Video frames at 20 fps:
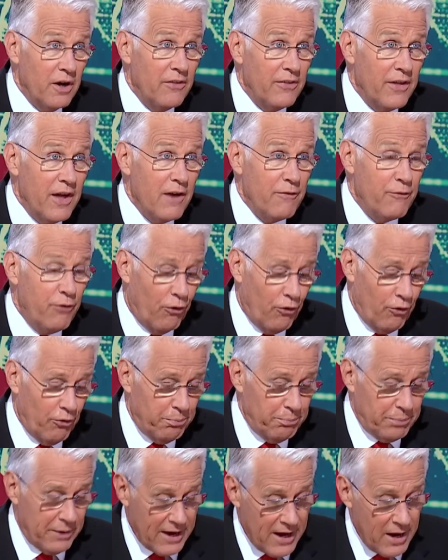and
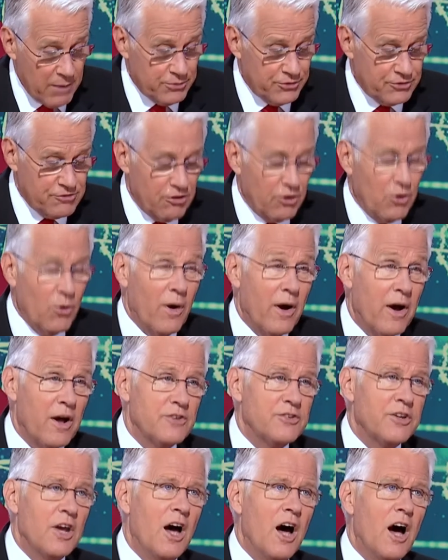therefore perhaps
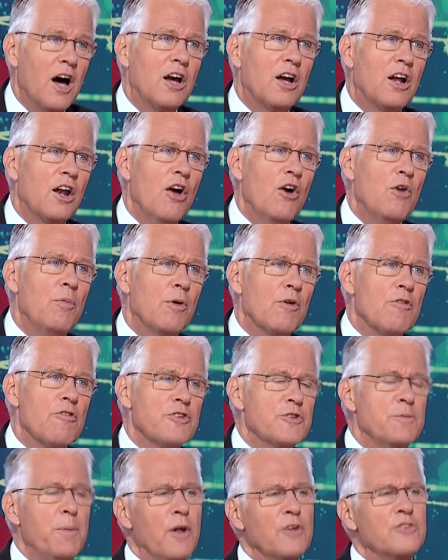requires a global
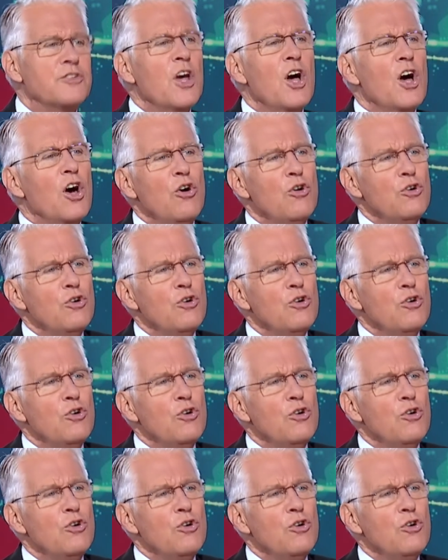response.